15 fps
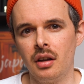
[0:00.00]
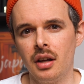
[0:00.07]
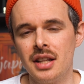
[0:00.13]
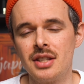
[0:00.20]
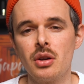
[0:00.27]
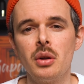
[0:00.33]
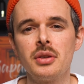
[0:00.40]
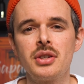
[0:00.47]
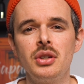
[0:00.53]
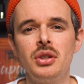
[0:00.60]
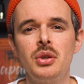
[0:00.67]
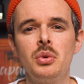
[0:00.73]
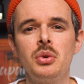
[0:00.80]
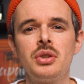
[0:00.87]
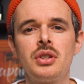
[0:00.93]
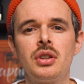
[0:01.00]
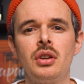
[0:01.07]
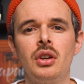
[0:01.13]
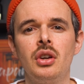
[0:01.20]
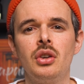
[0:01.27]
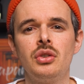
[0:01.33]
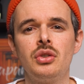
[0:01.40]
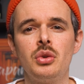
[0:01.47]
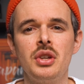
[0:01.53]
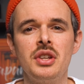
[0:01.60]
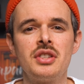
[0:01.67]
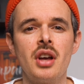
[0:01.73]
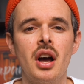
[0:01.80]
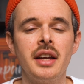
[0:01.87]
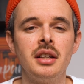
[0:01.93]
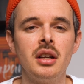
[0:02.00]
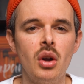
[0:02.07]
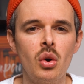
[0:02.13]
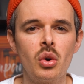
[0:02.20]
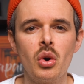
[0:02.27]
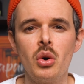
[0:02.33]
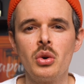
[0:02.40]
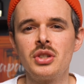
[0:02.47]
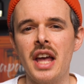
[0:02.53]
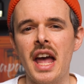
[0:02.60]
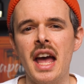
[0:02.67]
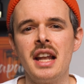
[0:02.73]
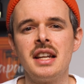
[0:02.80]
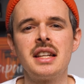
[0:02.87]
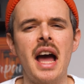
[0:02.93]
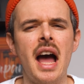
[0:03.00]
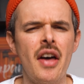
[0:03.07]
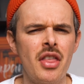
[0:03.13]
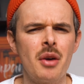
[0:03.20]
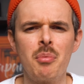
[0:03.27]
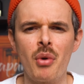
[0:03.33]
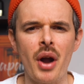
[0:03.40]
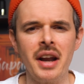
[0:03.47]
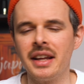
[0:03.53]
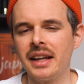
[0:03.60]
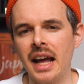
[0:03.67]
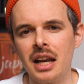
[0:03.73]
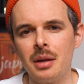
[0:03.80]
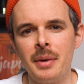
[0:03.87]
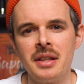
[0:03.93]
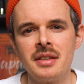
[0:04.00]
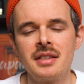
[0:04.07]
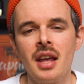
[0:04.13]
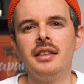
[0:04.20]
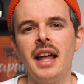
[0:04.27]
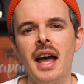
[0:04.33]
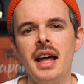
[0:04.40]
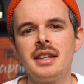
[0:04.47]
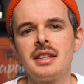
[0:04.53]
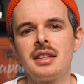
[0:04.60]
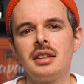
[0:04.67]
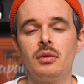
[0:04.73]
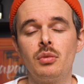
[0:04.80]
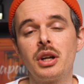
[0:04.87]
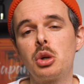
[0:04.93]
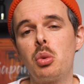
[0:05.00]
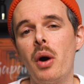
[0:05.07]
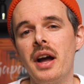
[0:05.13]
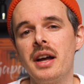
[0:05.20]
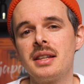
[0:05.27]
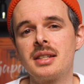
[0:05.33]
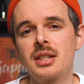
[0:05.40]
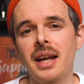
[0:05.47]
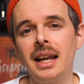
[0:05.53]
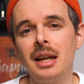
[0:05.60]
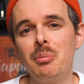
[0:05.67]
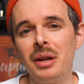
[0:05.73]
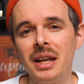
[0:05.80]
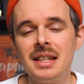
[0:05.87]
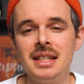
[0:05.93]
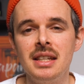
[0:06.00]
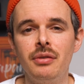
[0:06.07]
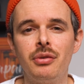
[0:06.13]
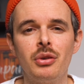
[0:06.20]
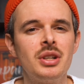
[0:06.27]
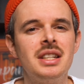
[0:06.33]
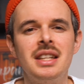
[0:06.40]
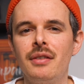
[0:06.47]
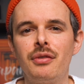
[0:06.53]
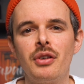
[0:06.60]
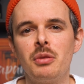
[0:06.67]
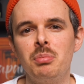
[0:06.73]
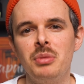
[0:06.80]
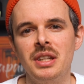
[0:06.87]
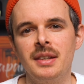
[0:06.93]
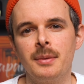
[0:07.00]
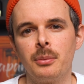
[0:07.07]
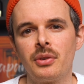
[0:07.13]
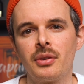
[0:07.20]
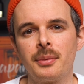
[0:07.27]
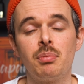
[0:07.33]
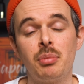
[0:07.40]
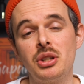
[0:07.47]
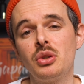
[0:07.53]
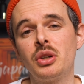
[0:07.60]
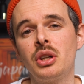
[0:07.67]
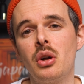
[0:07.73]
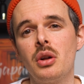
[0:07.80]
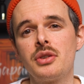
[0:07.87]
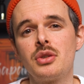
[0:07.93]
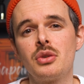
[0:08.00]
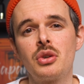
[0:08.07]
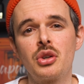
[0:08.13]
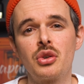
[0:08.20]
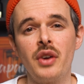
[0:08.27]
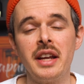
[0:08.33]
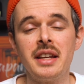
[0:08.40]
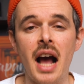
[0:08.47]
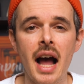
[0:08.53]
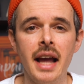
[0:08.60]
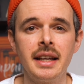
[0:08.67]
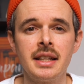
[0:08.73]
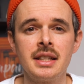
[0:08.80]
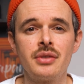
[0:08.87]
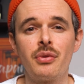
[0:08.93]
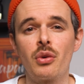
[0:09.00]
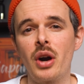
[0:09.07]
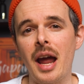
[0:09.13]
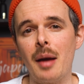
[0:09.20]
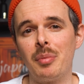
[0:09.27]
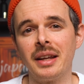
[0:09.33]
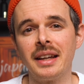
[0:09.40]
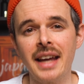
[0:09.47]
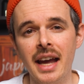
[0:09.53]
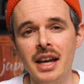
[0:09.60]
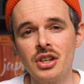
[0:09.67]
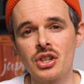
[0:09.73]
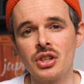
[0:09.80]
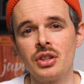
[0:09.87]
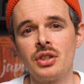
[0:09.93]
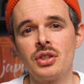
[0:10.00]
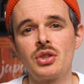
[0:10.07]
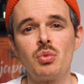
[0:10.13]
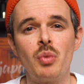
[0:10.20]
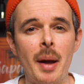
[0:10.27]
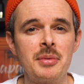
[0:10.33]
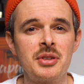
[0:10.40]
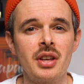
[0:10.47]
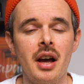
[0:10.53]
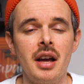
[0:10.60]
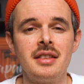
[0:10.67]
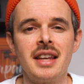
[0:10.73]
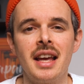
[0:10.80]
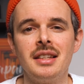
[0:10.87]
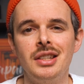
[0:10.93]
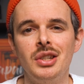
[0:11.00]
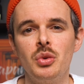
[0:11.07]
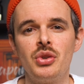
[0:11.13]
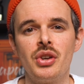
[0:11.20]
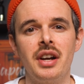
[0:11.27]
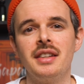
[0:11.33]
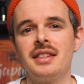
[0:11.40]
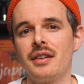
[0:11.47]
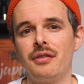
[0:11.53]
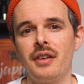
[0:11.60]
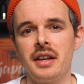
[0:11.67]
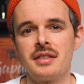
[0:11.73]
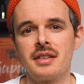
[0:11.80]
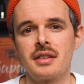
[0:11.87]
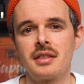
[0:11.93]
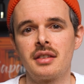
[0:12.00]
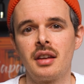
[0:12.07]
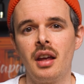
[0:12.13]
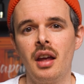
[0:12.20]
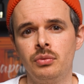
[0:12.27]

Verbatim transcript: It's also used to design logos and other branding elements that require scalability for different mediums. But you can also create icons for applications, websites and user interfaces.